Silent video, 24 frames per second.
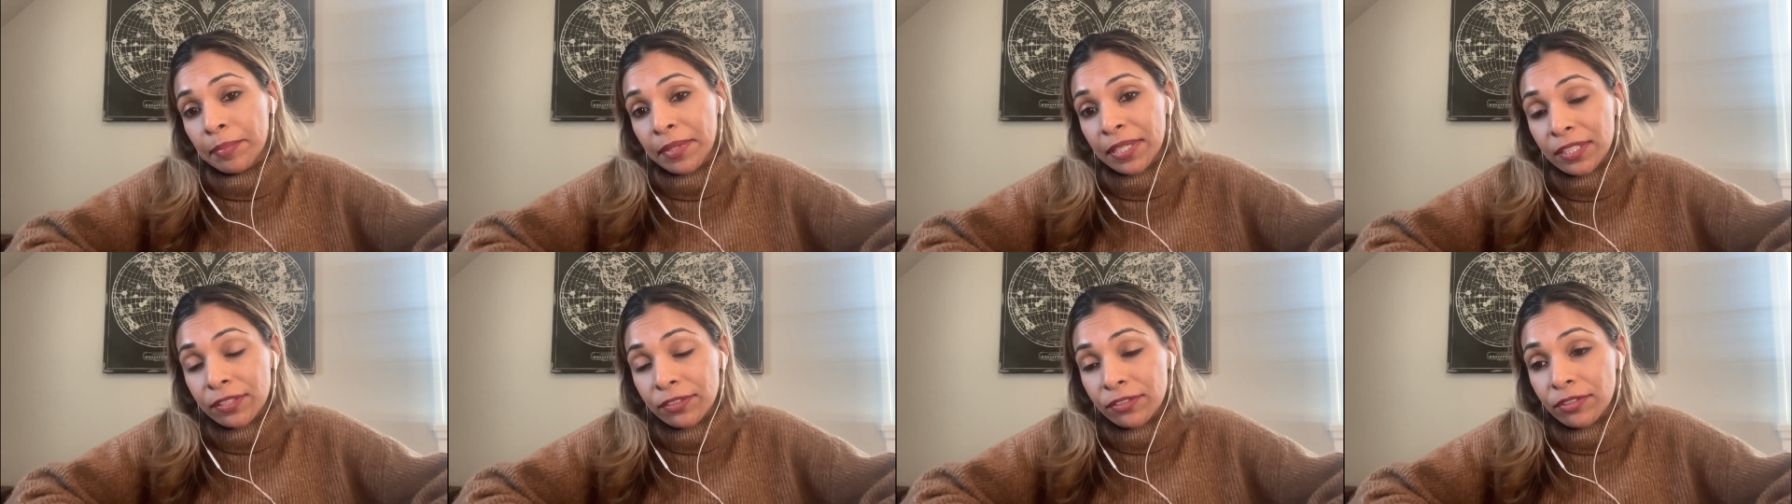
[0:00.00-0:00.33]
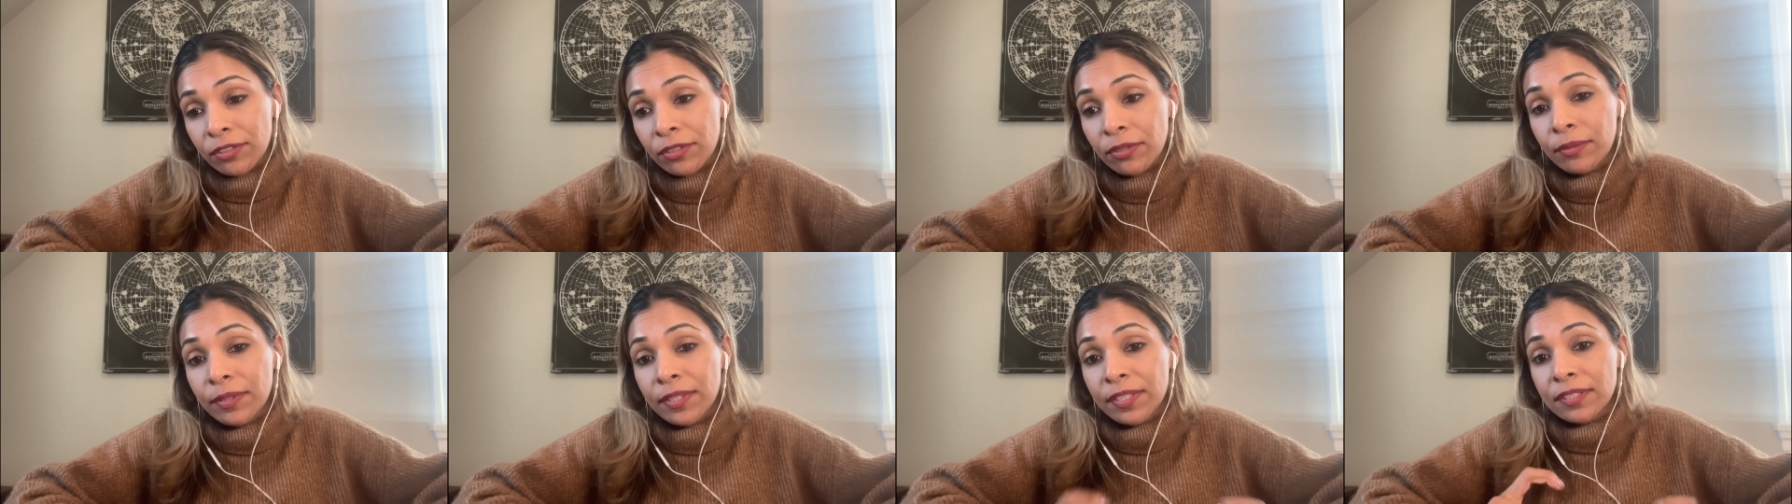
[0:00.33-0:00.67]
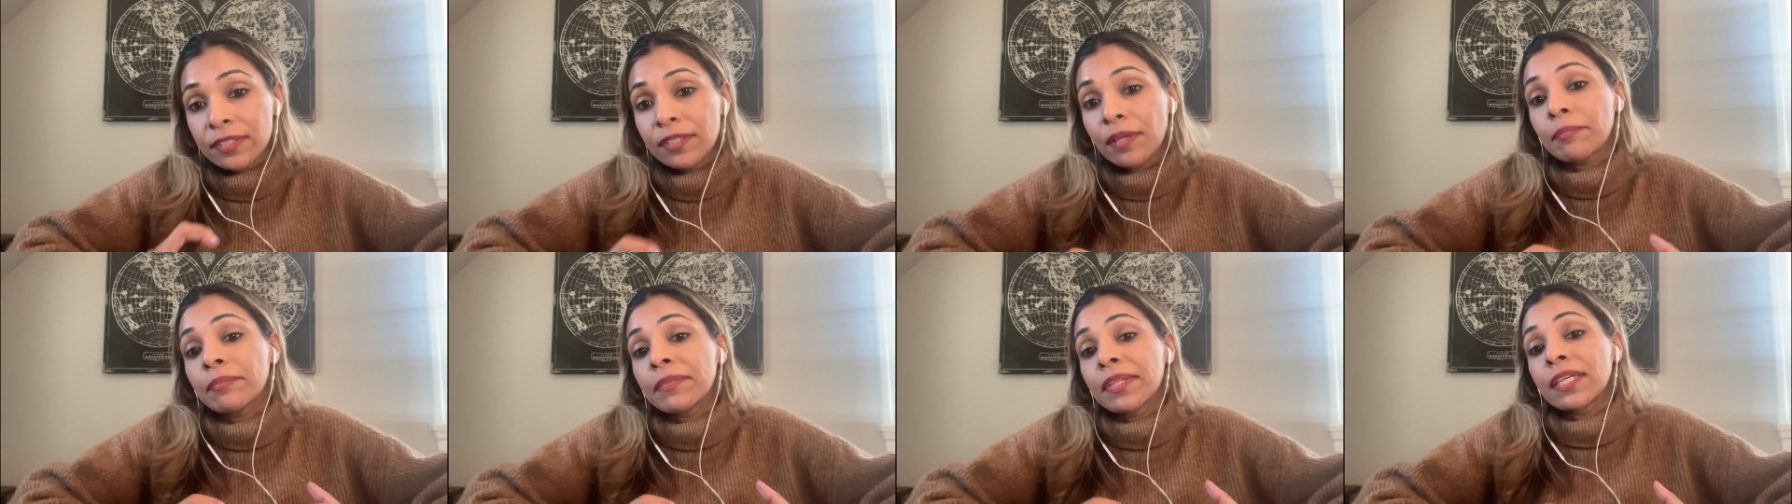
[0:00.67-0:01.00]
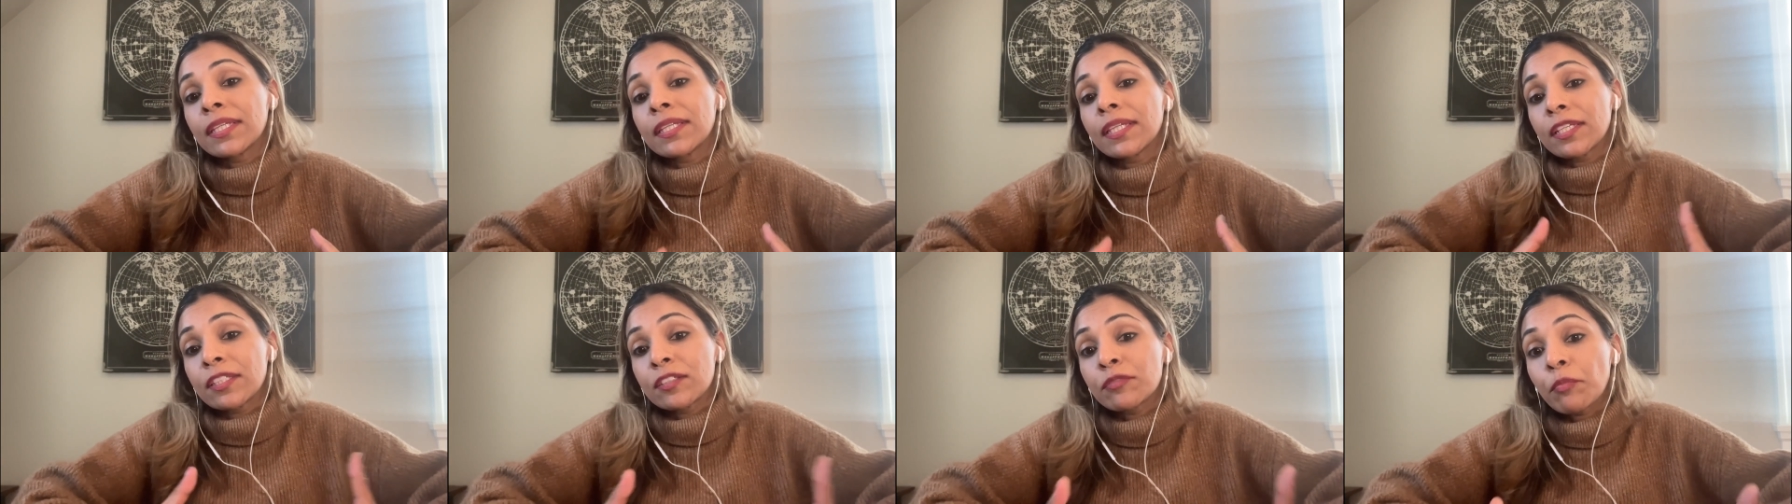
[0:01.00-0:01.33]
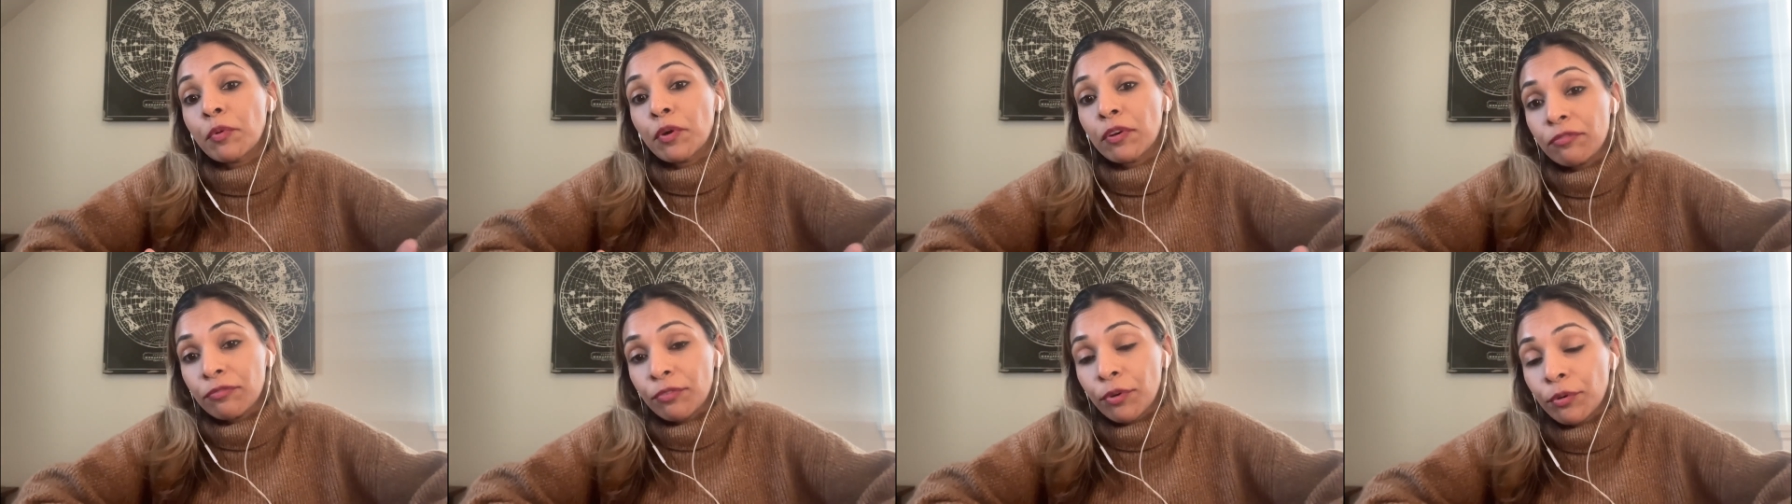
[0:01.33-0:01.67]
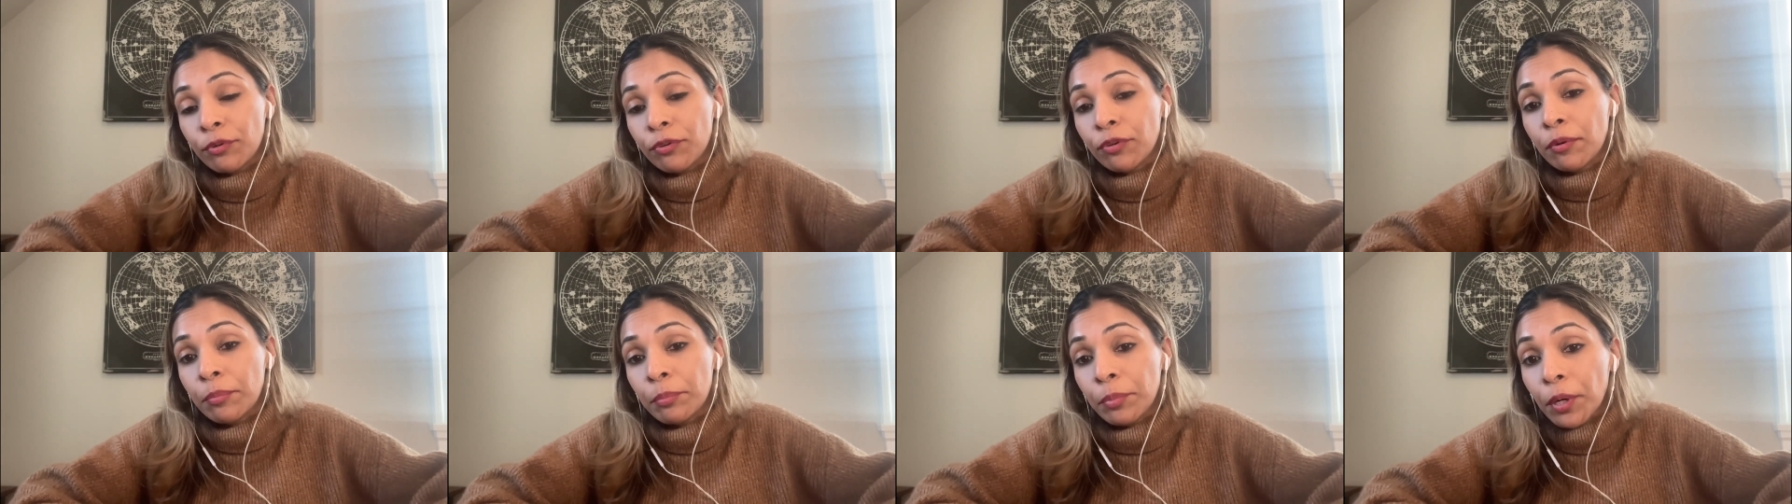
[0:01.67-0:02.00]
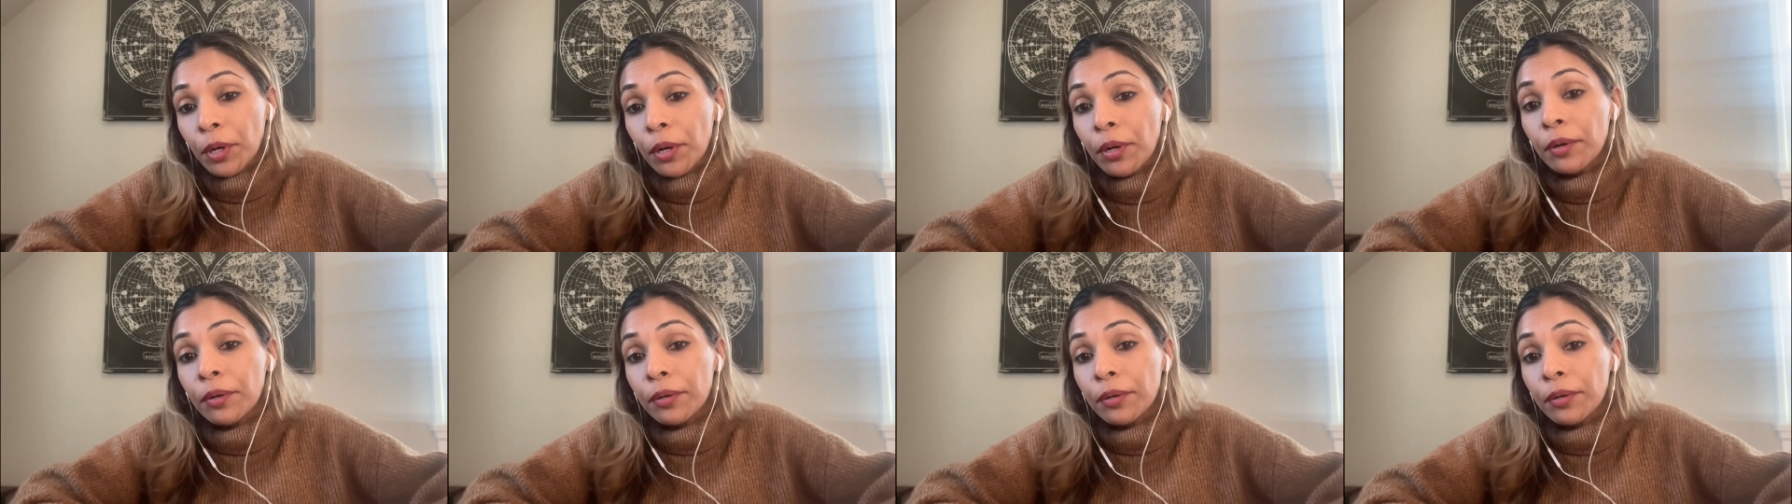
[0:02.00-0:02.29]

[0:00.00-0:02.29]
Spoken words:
into is something that's more vulnerable.